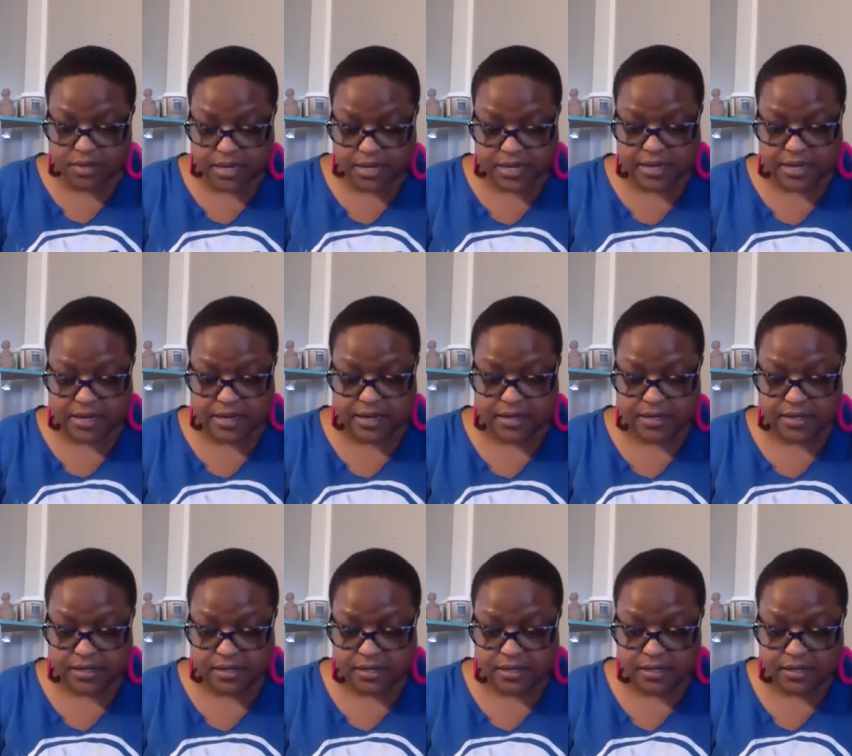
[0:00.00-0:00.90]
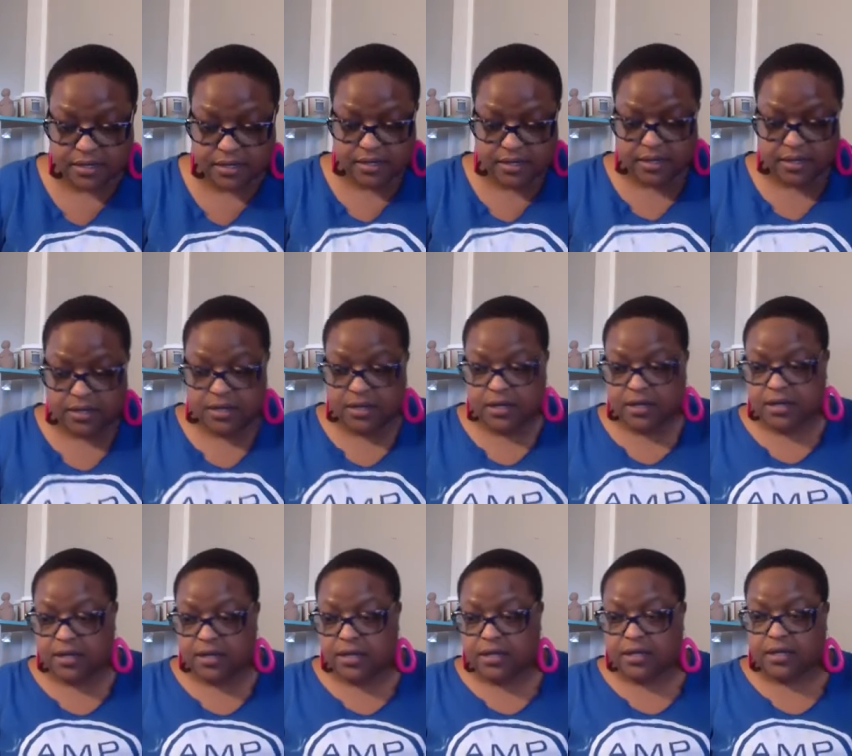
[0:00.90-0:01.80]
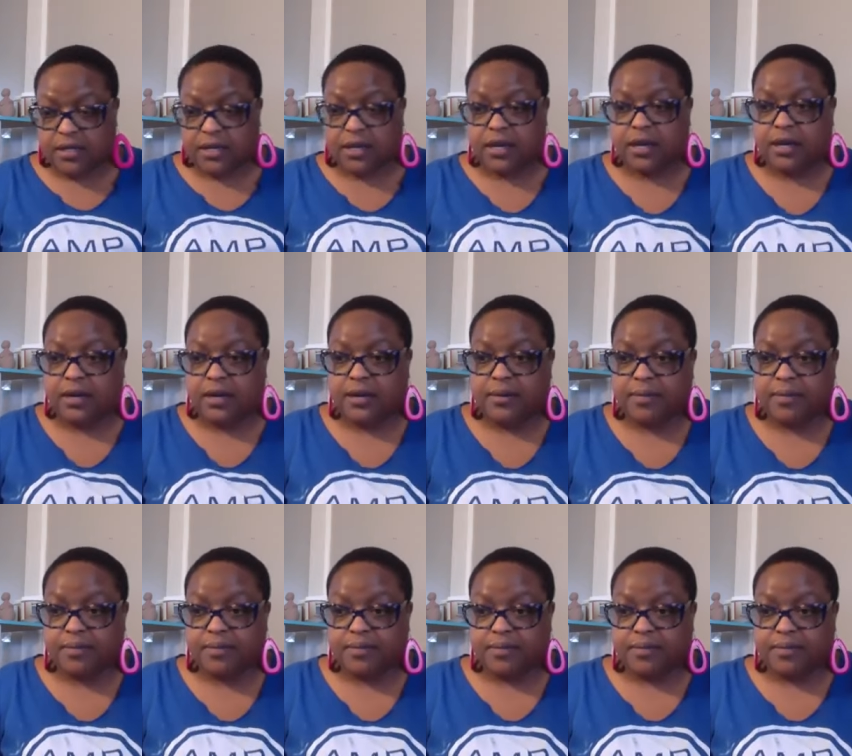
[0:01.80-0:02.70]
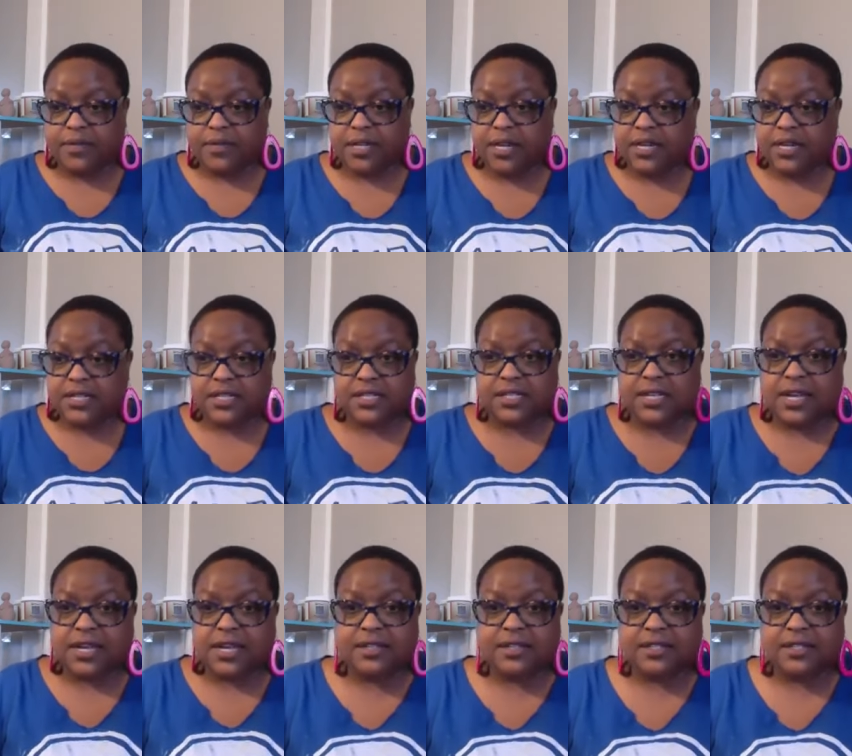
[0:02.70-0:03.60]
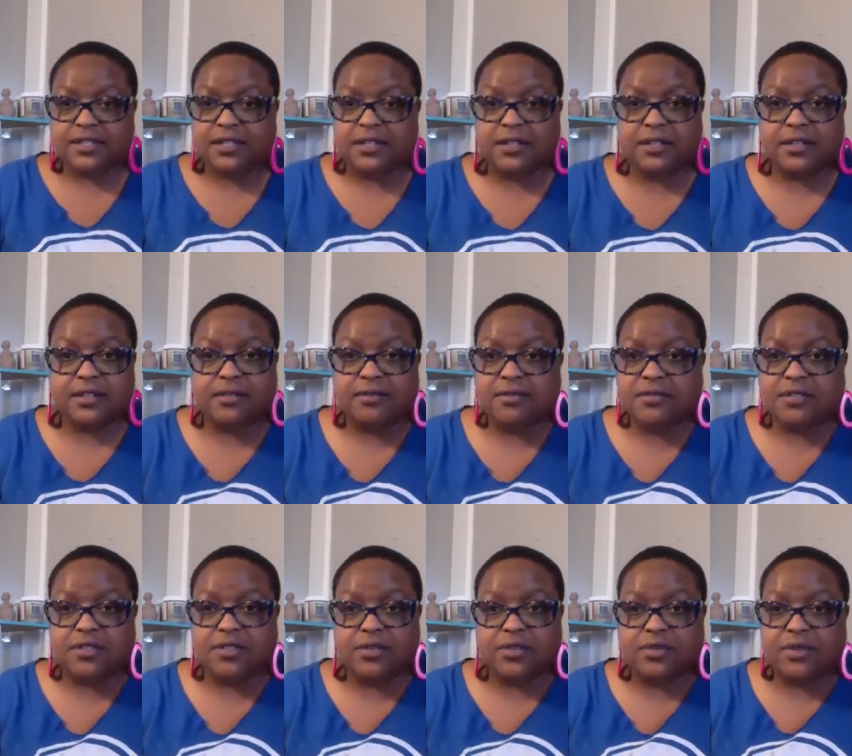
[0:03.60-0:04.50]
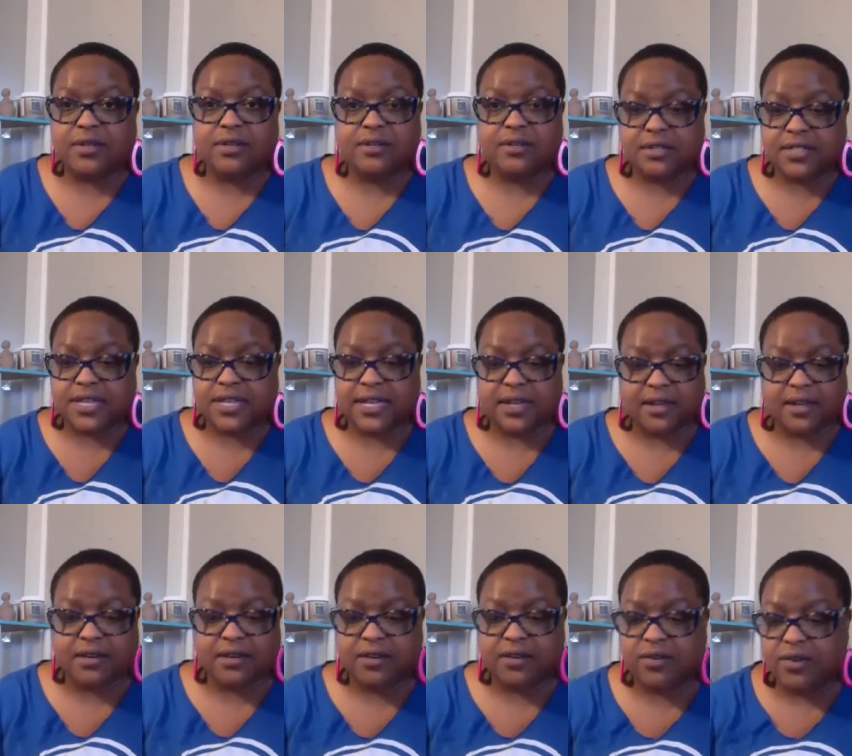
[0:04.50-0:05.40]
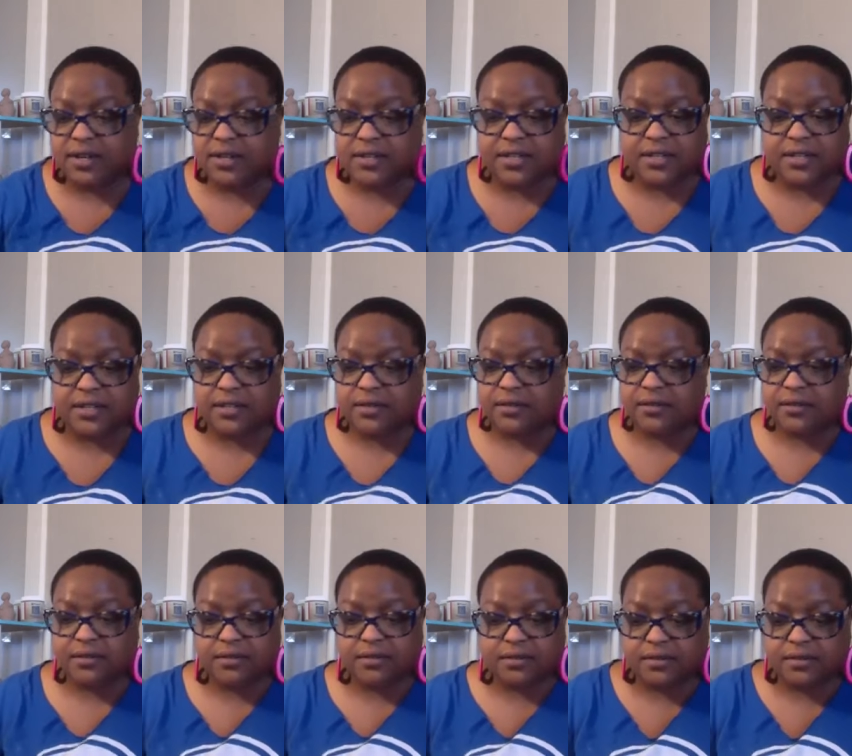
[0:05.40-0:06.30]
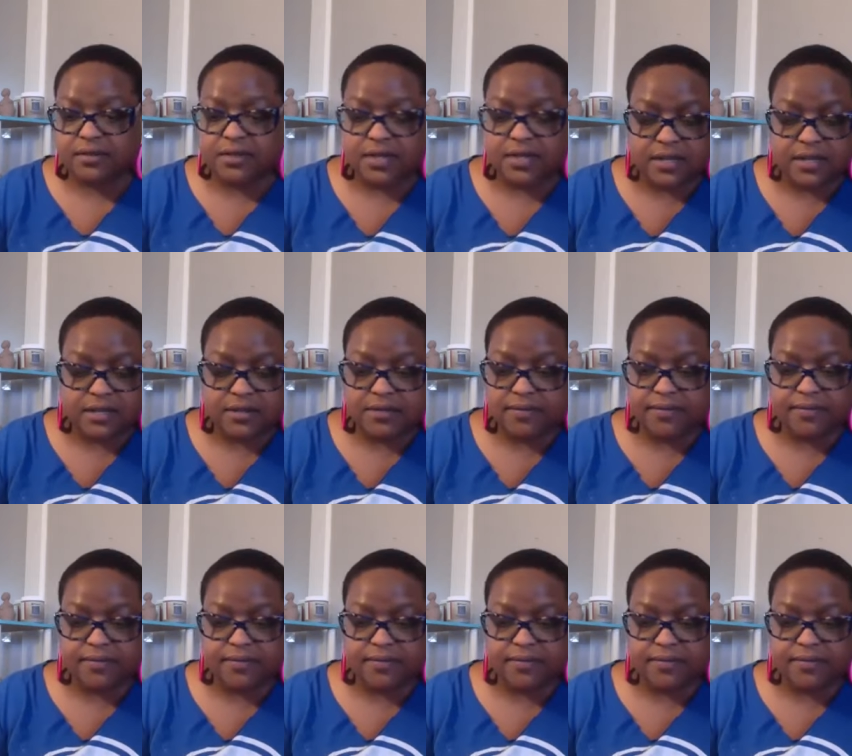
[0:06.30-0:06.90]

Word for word: and mm-hmm. um, then i just kind of started doing take going to like